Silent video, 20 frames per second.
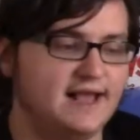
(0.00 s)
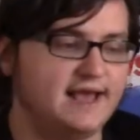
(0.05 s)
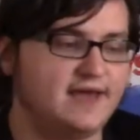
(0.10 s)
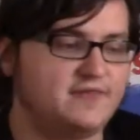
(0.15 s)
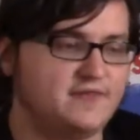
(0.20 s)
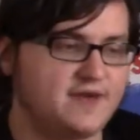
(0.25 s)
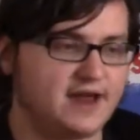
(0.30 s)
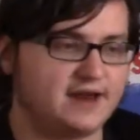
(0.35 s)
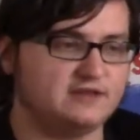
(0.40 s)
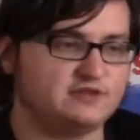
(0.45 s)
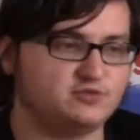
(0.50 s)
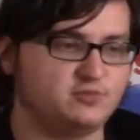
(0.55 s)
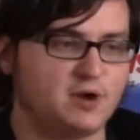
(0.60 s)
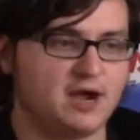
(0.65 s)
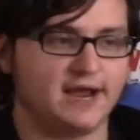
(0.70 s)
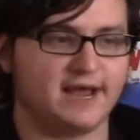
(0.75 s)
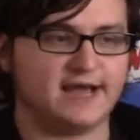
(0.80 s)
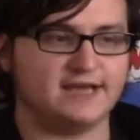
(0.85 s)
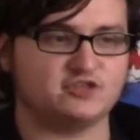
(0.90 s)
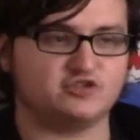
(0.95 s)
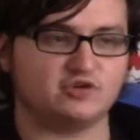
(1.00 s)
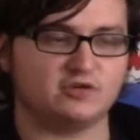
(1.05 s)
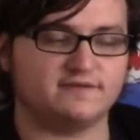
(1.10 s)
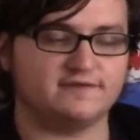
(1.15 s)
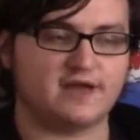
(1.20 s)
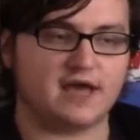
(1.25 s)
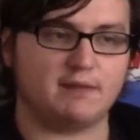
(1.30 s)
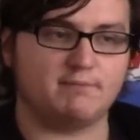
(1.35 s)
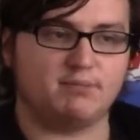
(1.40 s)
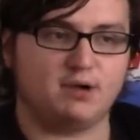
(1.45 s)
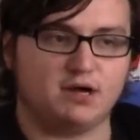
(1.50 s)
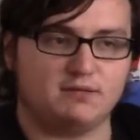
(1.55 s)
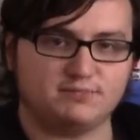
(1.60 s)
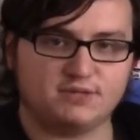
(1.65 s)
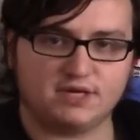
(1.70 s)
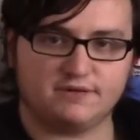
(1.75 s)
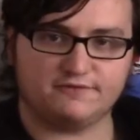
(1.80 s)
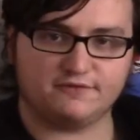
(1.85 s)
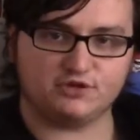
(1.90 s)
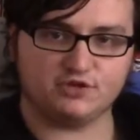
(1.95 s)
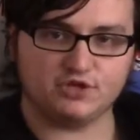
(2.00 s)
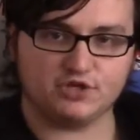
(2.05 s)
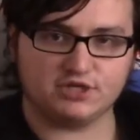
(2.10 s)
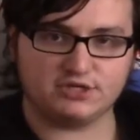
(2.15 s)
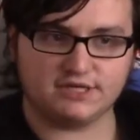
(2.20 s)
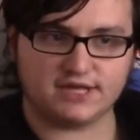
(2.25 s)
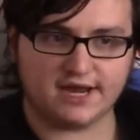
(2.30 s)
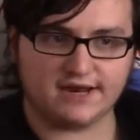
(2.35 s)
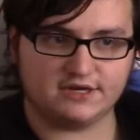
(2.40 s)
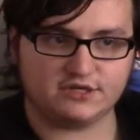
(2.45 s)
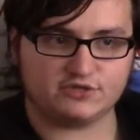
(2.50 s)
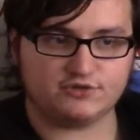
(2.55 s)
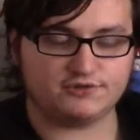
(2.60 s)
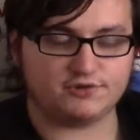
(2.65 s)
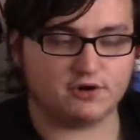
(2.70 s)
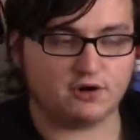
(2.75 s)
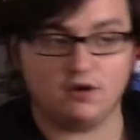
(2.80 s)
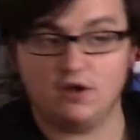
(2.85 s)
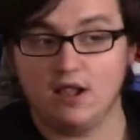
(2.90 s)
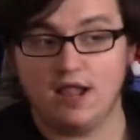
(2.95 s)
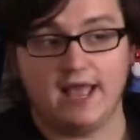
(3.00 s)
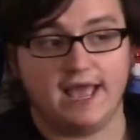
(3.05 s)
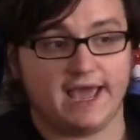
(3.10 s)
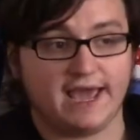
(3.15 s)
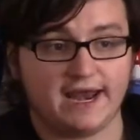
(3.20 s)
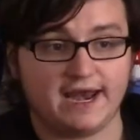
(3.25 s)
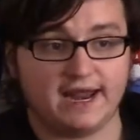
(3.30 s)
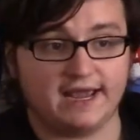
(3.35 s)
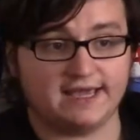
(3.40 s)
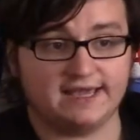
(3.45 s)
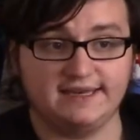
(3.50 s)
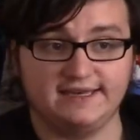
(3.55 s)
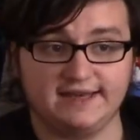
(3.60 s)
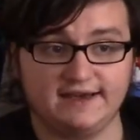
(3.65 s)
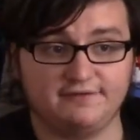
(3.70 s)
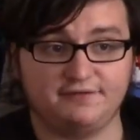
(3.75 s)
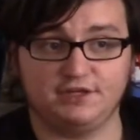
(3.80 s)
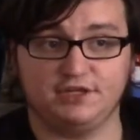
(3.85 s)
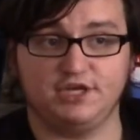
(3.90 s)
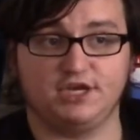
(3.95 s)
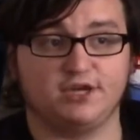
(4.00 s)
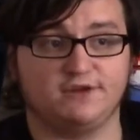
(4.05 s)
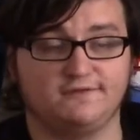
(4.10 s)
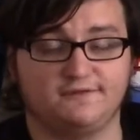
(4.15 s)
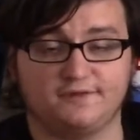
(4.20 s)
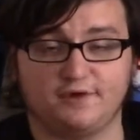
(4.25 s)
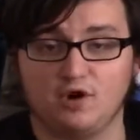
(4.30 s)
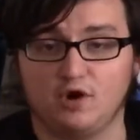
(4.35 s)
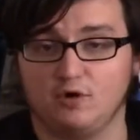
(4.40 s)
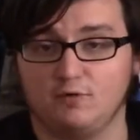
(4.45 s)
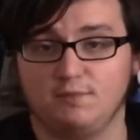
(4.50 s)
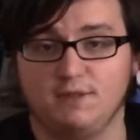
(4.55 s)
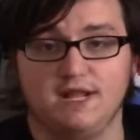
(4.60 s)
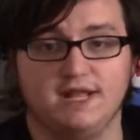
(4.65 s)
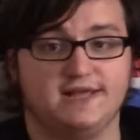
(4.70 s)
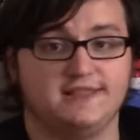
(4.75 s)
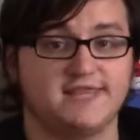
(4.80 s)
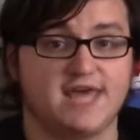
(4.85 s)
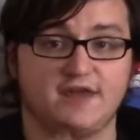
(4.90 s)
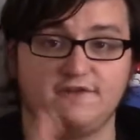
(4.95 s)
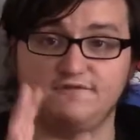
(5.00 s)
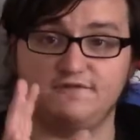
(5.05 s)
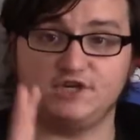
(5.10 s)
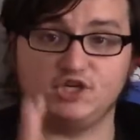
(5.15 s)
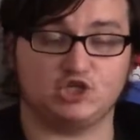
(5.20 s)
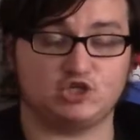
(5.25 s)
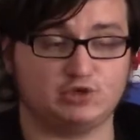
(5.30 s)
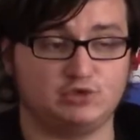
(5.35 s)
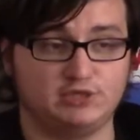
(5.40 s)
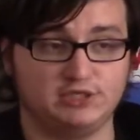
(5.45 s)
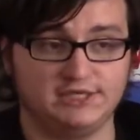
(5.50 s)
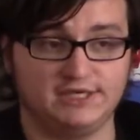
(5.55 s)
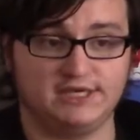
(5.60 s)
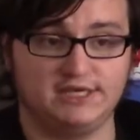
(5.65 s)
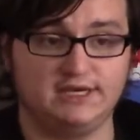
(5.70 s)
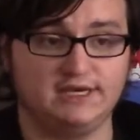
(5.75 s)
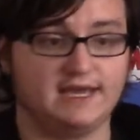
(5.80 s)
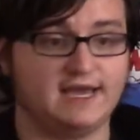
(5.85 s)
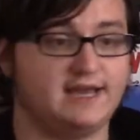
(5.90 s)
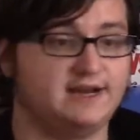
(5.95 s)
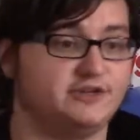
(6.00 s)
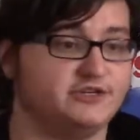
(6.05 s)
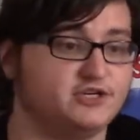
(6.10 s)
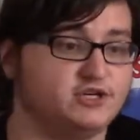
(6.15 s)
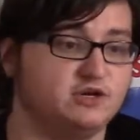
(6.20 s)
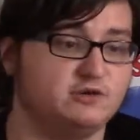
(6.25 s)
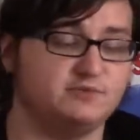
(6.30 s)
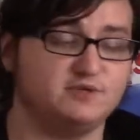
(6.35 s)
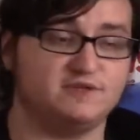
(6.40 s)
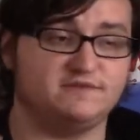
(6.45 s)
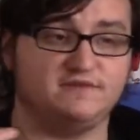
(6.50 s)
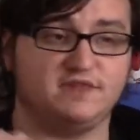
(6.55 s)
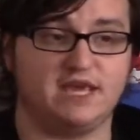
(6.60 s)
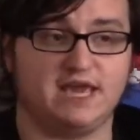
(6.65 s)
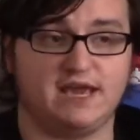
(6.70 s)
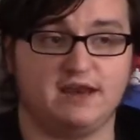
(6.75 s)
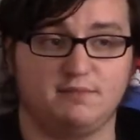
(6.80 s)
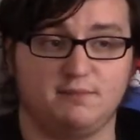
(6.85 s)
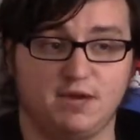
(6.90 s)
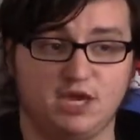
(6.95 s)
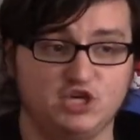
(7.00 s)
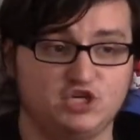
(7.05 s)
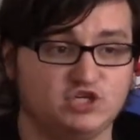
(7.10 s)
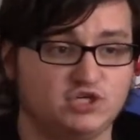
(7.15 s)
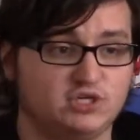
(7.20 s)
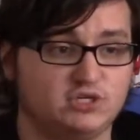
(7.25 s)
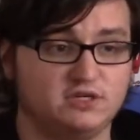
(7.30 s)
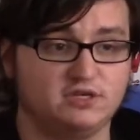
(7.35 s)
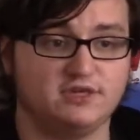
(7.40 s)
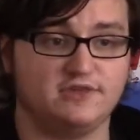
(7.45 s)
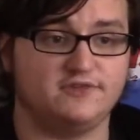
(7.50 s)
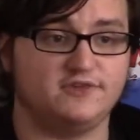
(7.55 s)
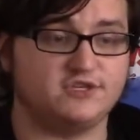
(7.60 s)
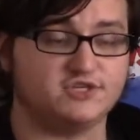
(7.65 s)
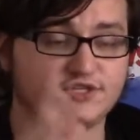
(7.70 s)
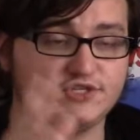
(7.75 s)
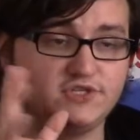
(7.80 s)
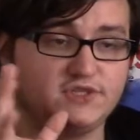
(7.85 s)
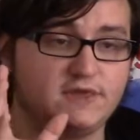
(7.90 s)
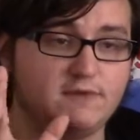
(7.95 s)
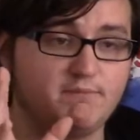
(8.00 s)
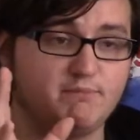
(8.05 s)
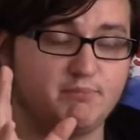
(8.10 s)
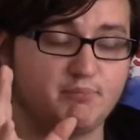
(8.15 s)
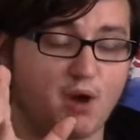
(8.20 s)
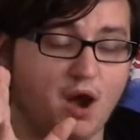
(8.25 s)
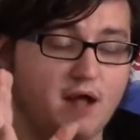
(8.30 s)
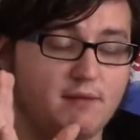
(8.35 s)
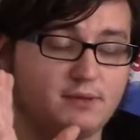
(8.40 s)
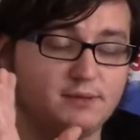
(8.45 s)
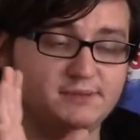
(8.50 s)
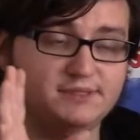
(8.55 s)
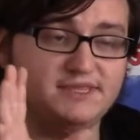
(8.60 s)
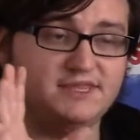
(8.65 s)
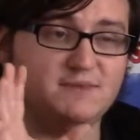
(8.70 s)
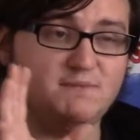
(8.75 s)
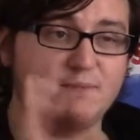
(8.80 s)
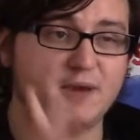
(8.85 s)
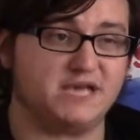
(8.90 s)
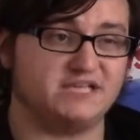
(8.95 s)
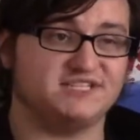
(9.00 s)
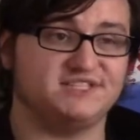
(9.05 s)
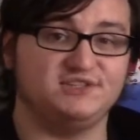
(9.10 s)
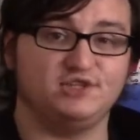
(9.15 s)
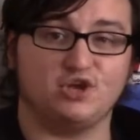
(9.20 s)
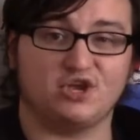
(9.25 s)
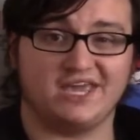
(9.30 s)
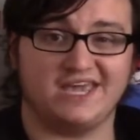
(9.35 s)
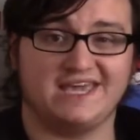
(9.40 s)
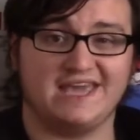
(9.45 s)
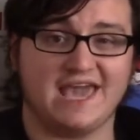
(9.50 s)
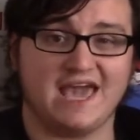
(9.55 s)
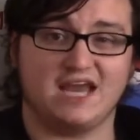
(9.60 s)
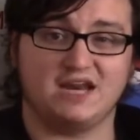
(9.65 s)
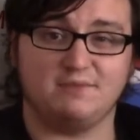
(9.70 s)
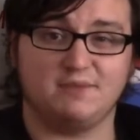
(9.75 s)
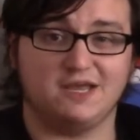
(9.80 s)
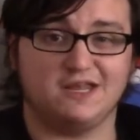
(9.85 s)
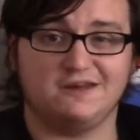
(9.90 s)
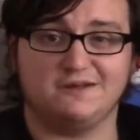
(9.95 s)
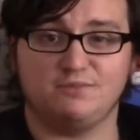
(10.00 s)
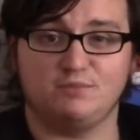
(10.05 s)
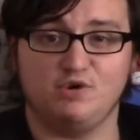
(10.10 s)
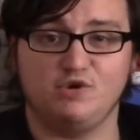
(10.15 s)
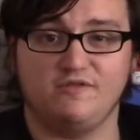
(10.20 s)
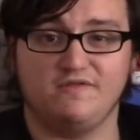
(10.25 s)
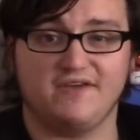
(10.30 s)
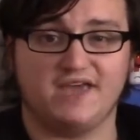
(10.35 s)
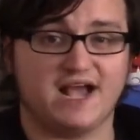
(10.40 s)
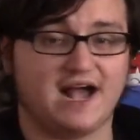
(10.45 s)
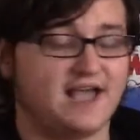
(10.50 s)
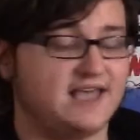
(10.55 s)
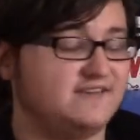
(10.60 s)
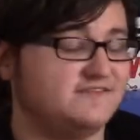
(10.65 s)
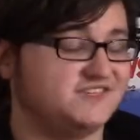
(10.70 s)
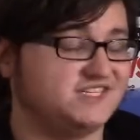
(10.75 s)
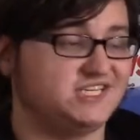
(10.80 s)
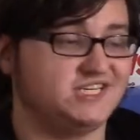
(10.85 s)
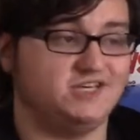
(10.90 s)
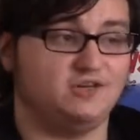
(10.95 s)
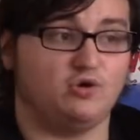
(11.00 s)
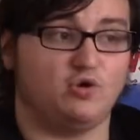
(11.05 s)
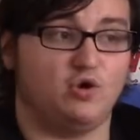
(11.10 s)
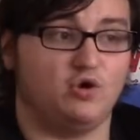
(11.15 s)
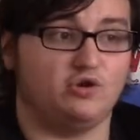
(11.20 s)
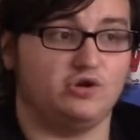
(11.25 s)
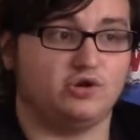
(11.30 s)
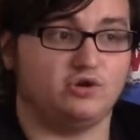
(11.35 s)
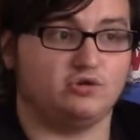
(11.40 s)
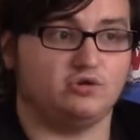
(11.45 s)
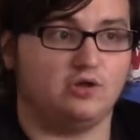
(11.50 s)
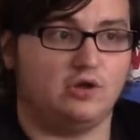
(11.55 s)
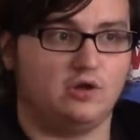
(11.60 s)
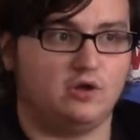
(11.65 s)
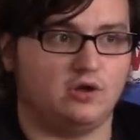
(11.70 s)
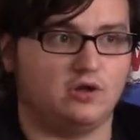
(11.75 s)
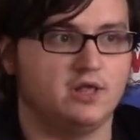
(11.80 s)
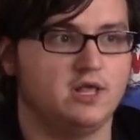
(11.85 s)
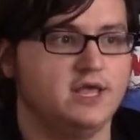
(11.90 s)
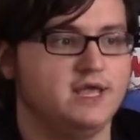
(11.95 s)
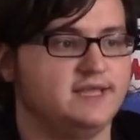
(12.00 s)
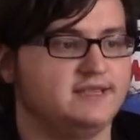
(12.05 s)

and that is why i sort of got pumped up for the good dinosaur and i can definitely confirm that visually and in terms of the animation this is the probably the best looking animated movie i have seen all year long